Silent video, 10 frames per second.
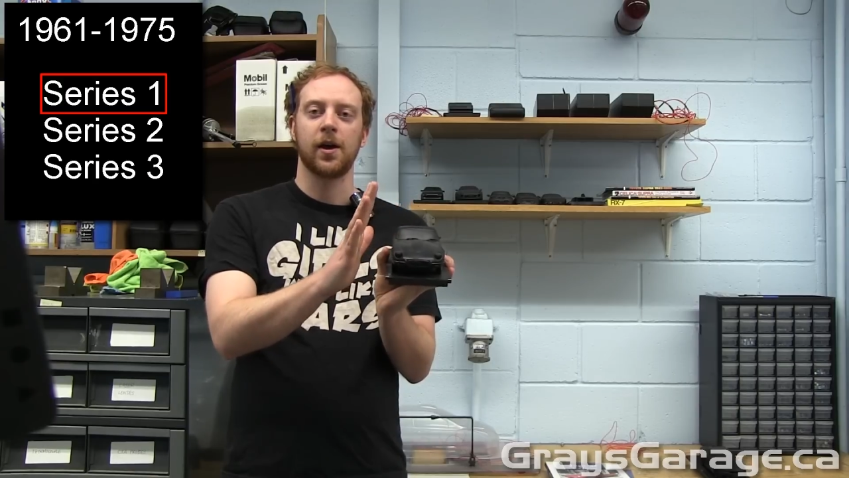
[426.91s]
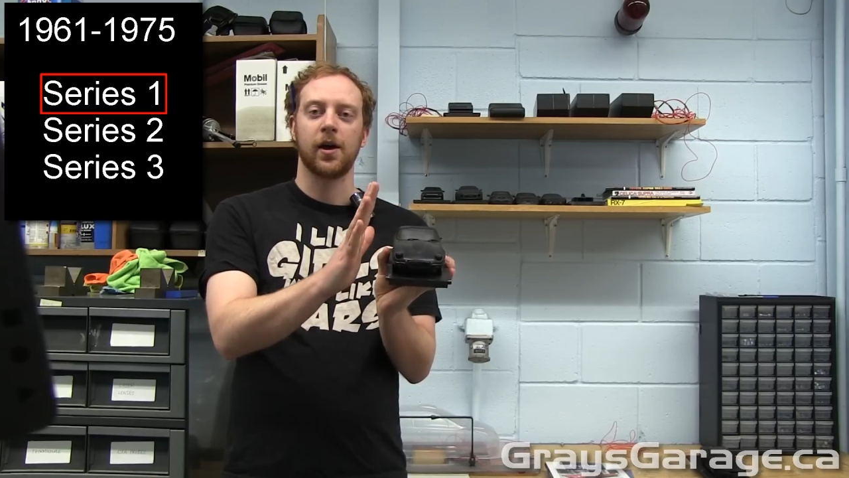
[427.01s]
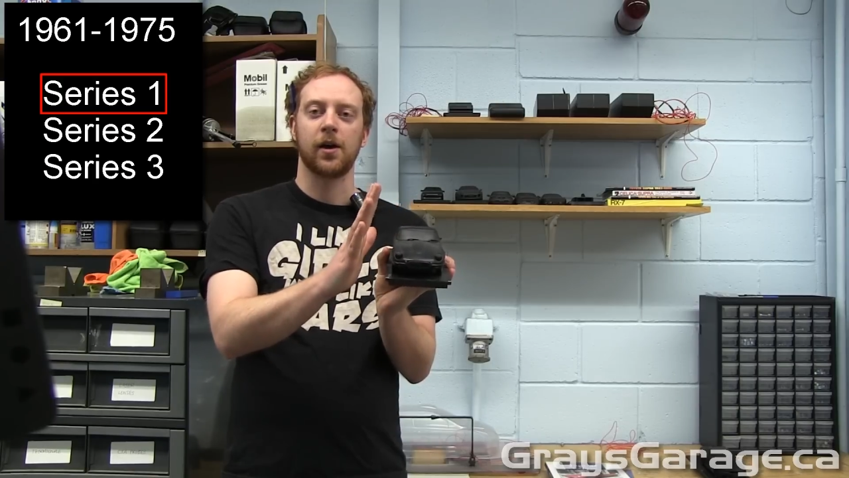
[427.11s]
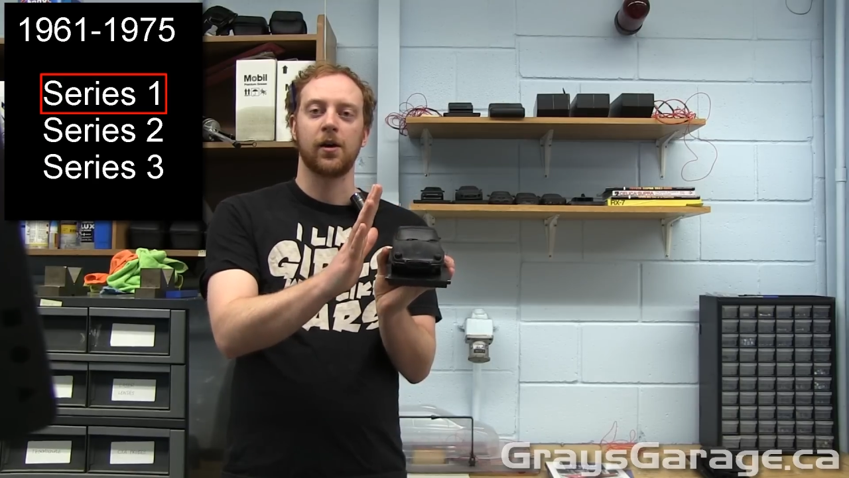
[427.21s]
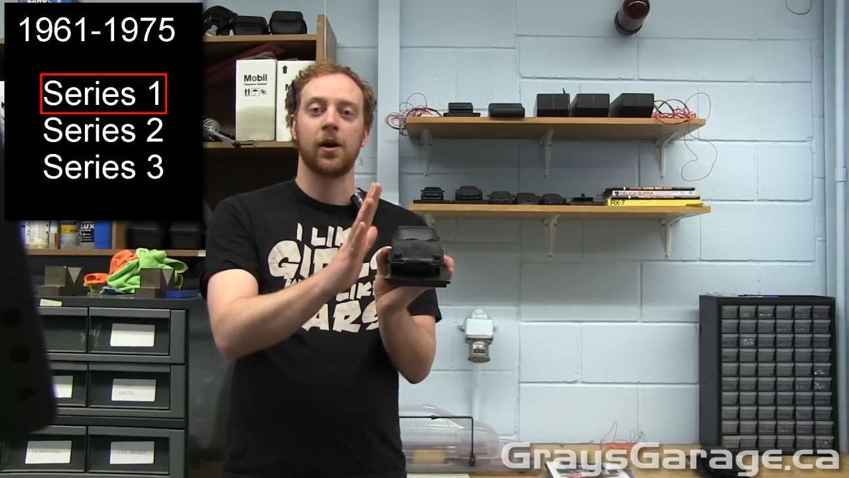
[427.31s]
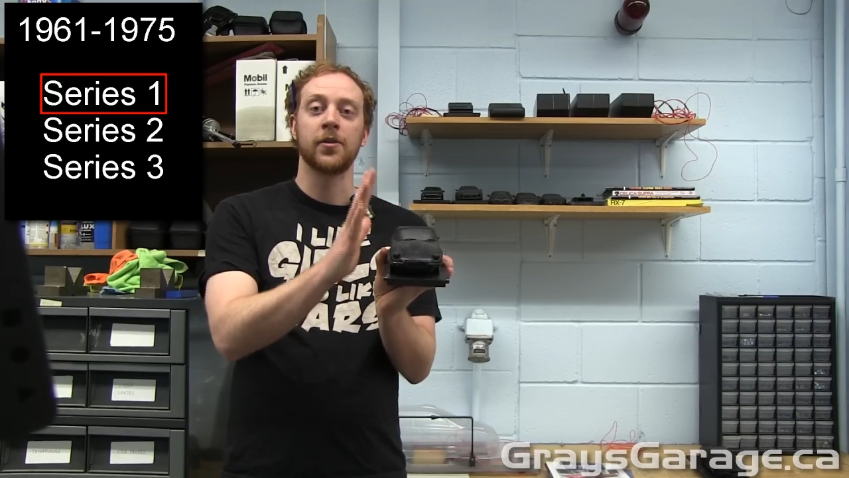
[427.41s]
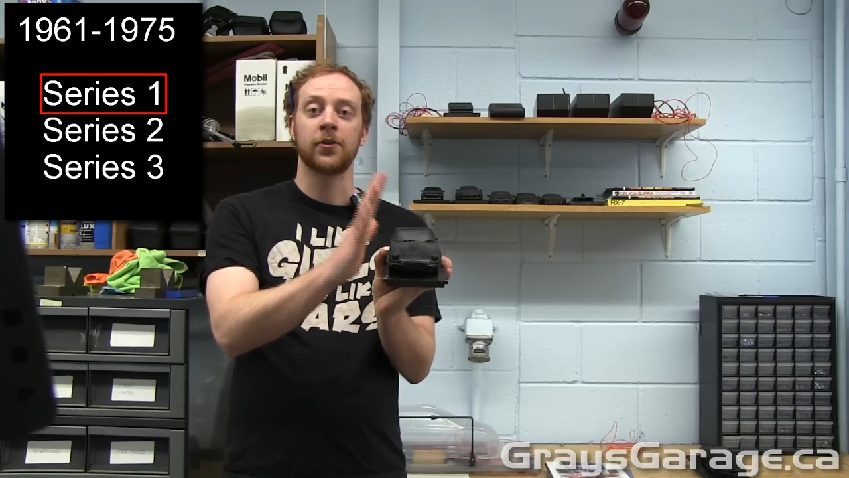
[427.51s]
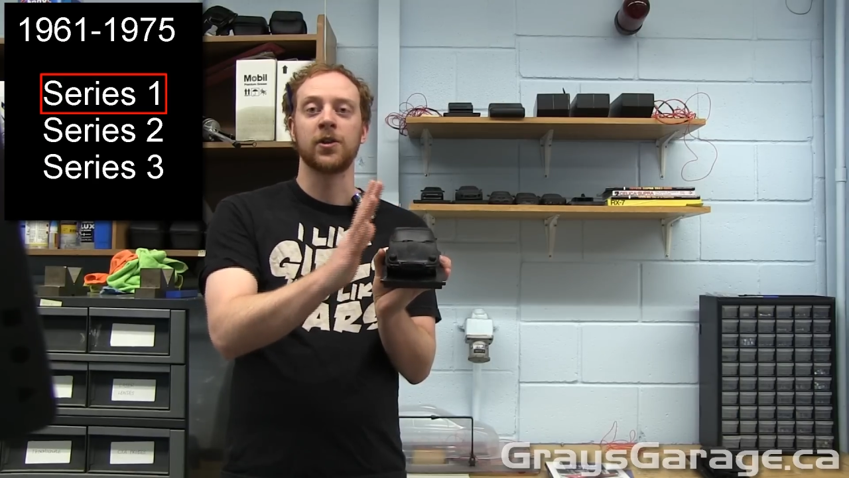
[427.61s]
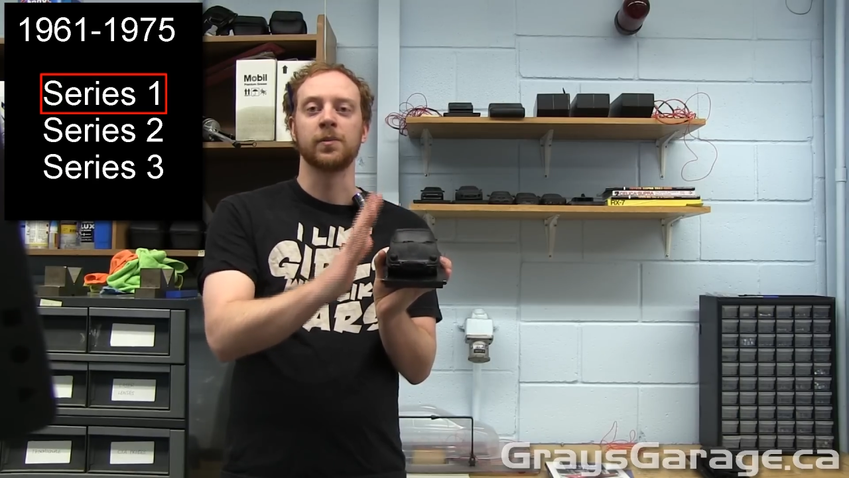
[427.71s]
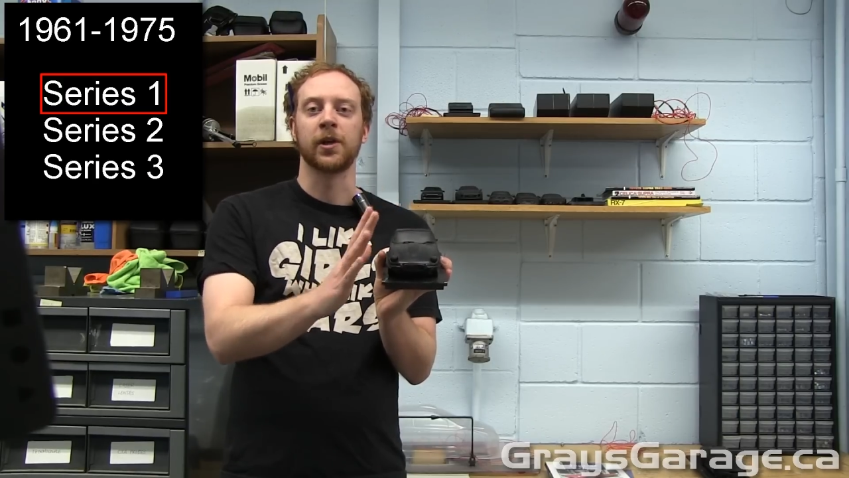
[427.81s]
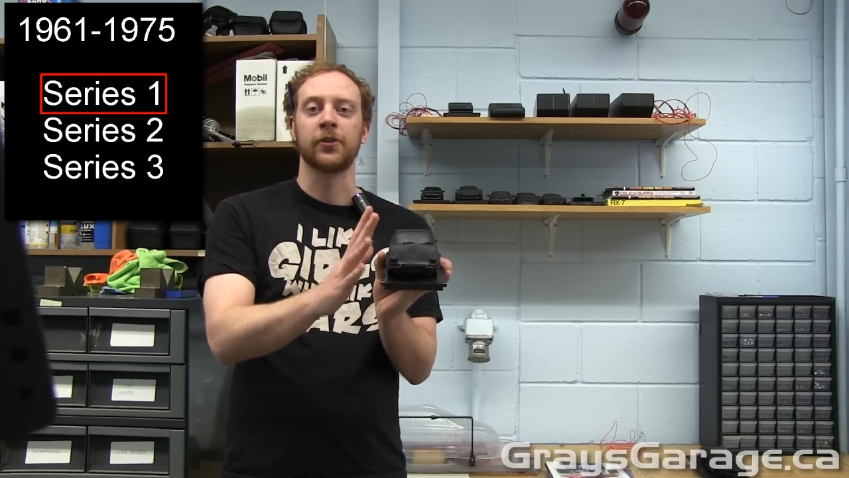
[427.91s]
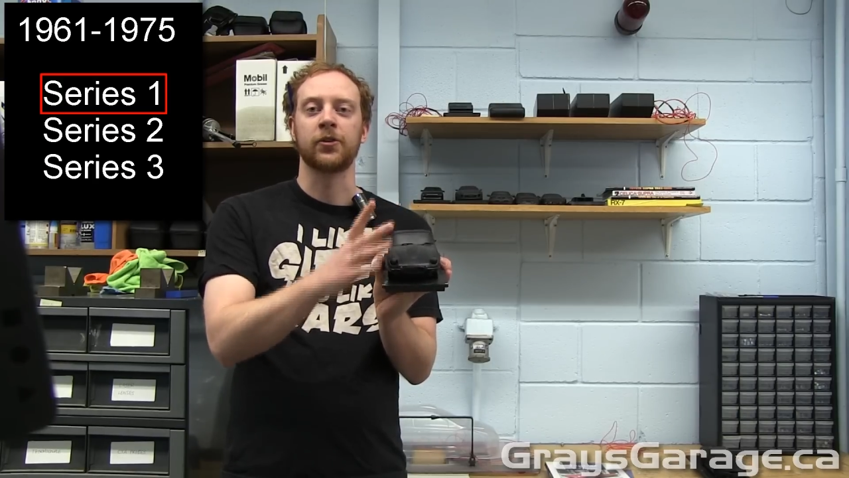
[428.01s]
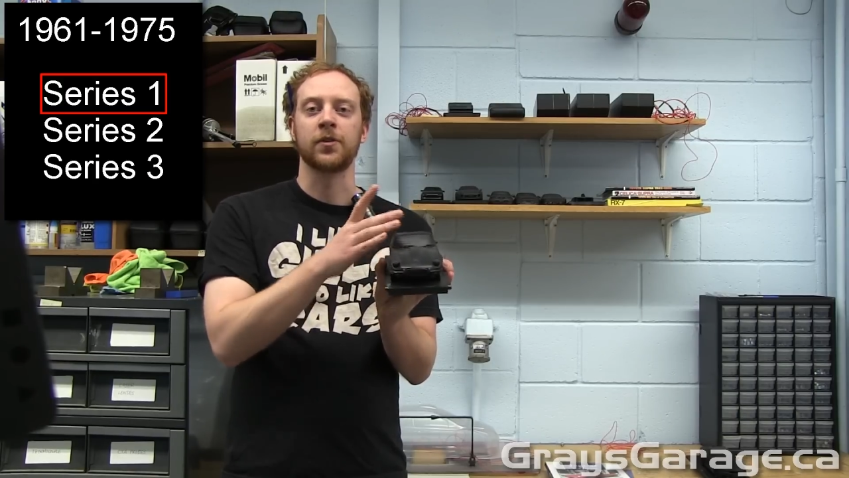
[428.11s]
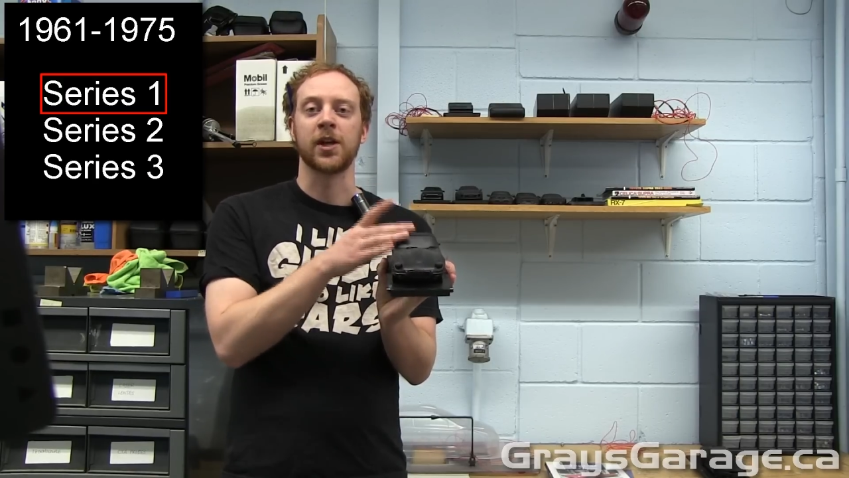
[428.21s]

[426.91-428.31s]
on the 2+2,